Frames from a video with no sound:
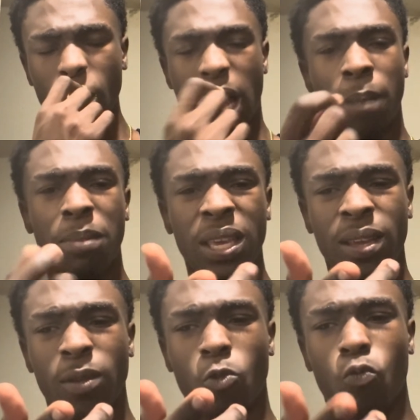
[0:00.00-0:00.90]
I
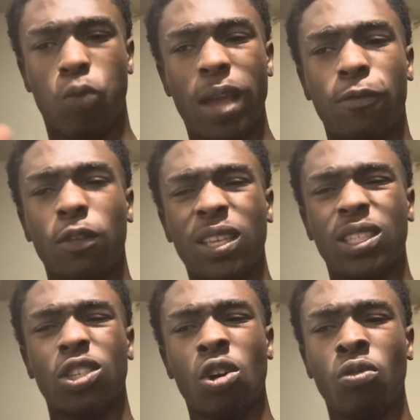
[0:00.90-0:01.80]
mean, rightfully
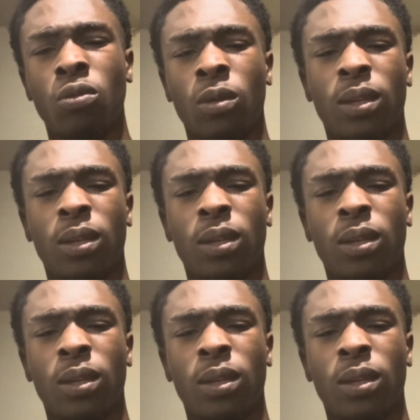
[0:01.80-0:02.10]
so.